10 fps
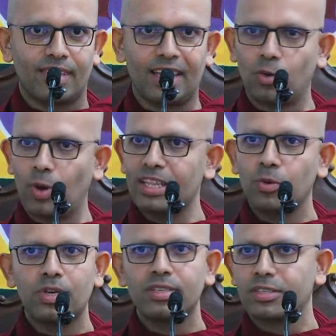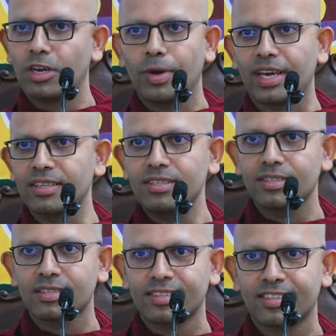And the way the world is going,
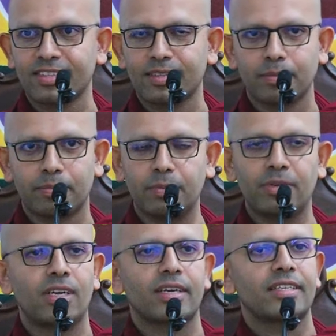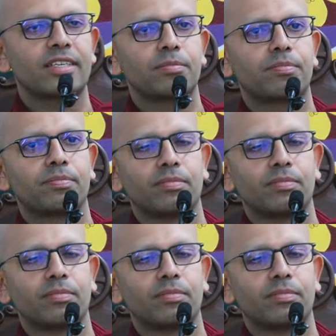people are getting